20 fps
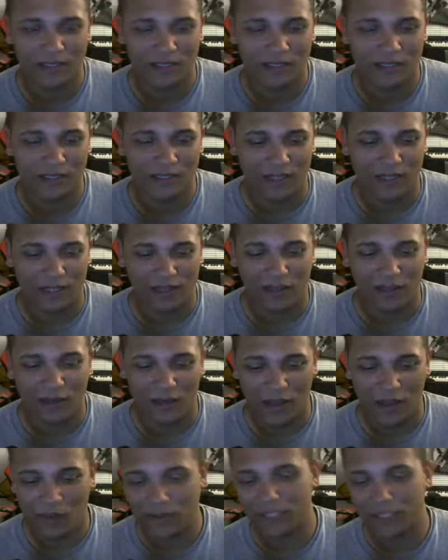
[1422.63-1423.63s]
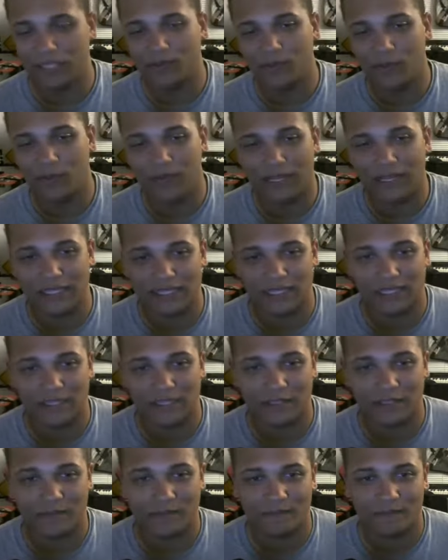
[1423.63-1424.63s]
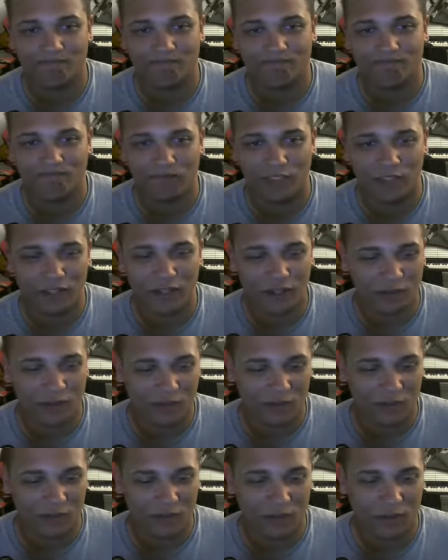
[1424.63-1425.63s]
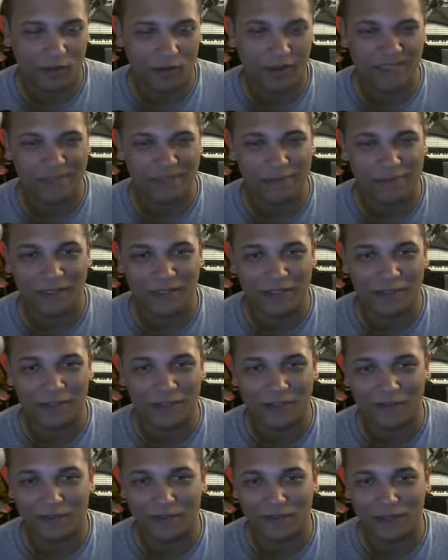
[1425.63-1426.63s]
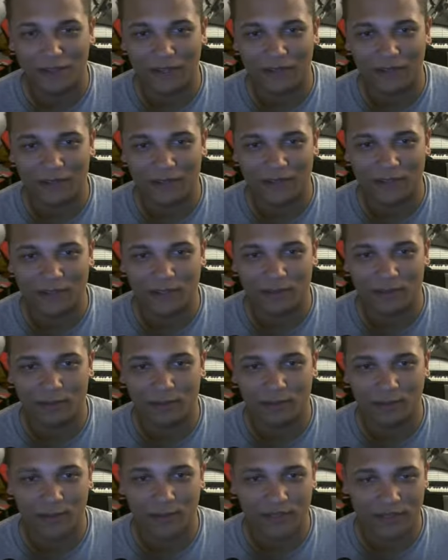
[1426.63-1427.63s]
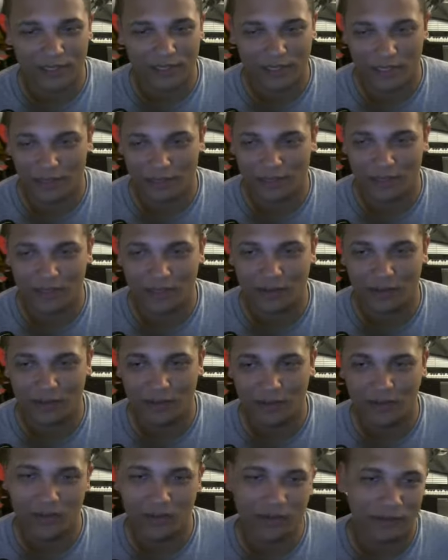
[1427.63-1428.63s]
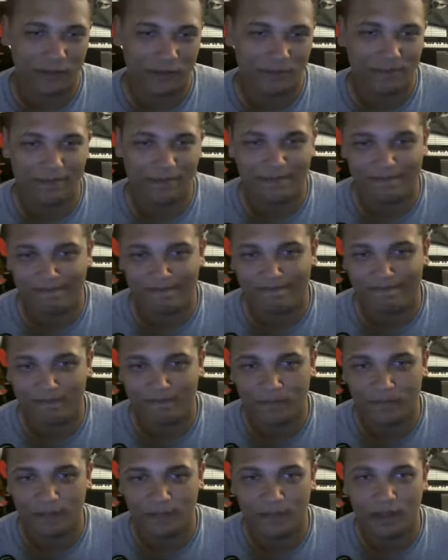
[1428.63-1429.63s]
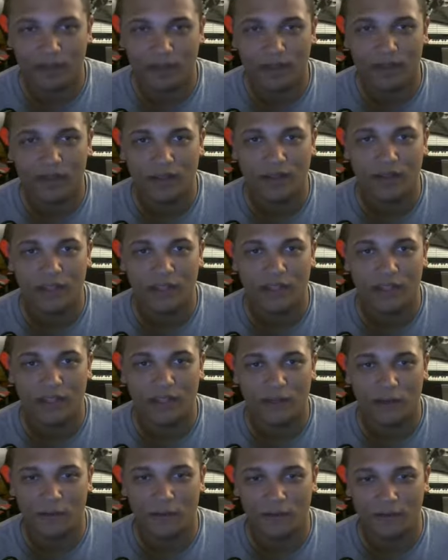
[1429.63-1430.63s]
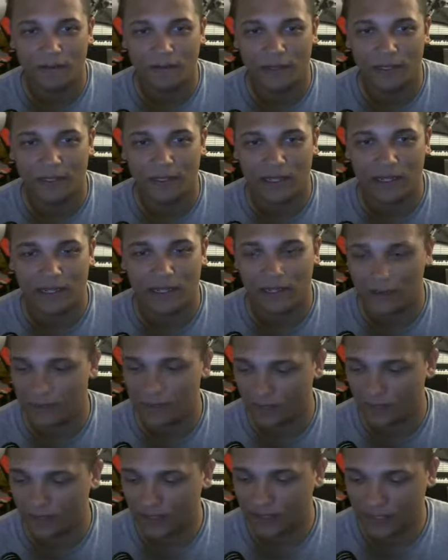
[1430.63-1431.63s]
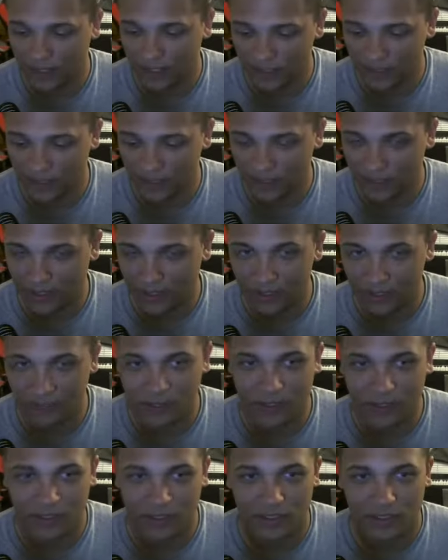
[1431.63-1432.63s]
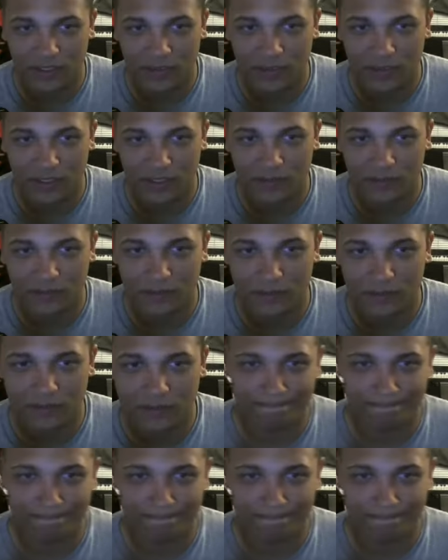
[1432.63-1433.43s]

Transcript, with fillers: So I don't know. I wish him the best. You know, we might be another five years before we see the third book, but you know, he's got to get through these things in his life just like the rest of us.